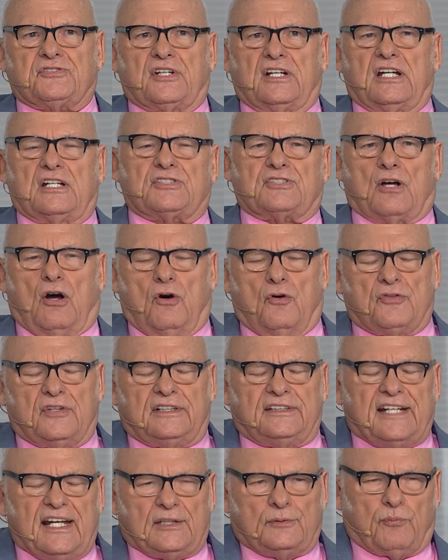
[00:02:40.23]
against all the
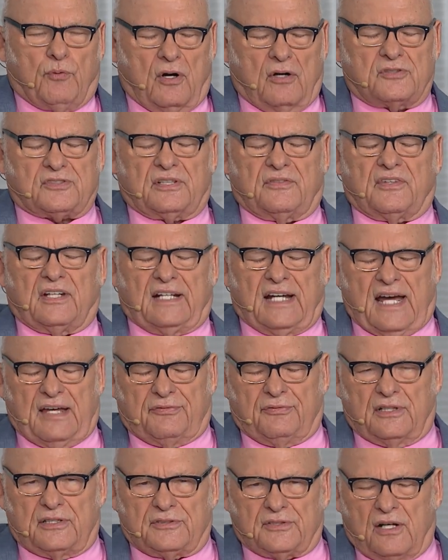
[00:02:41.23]
dead works of the
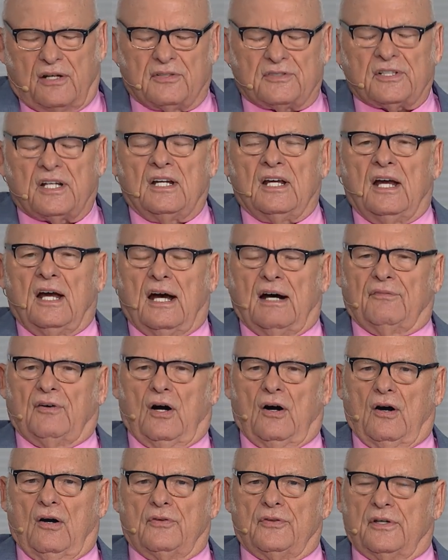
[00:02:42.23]
Catholic Church, of
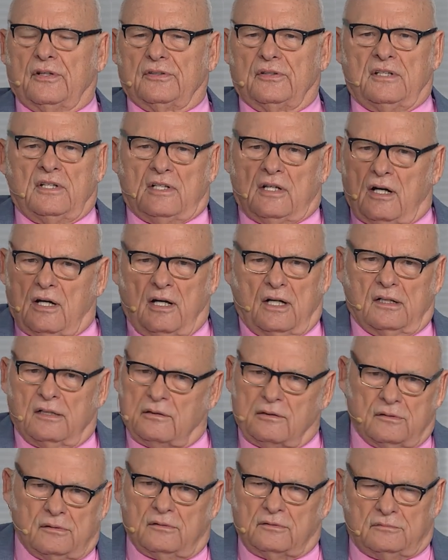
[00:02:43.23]
all the,
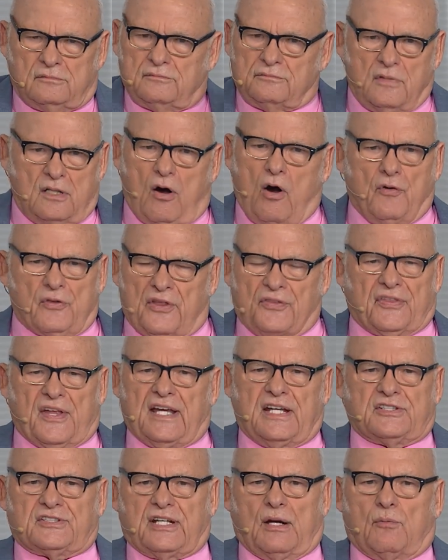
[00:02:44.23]
uh, all the
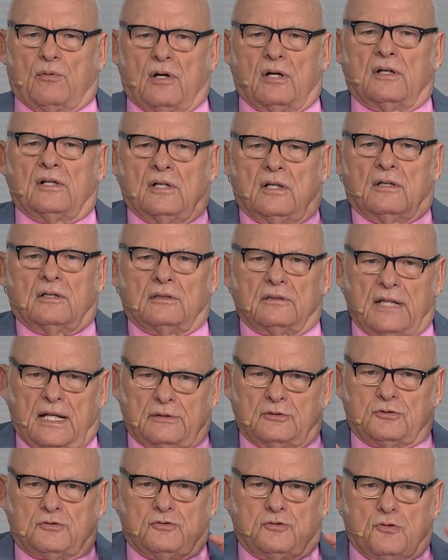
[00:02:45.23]
things that were,
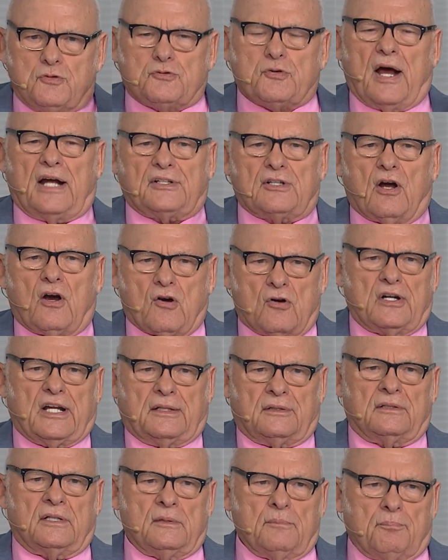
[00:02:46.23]
that you tried to earn it.